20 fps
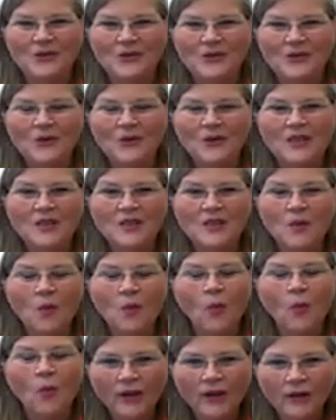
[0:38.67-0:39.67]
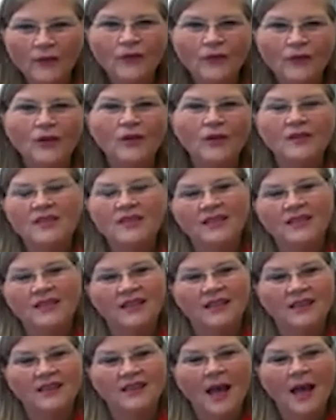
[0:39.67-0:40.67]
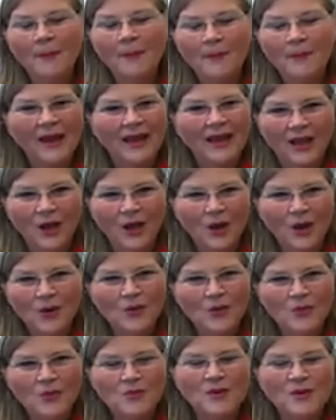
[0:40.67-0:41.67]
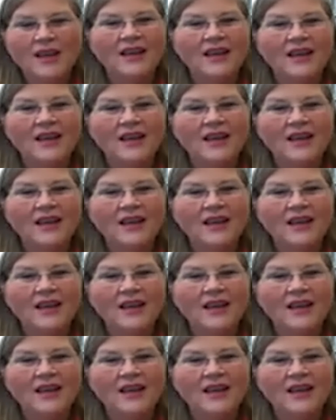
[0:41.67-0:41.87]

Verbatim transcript: So it's wonderful to come back home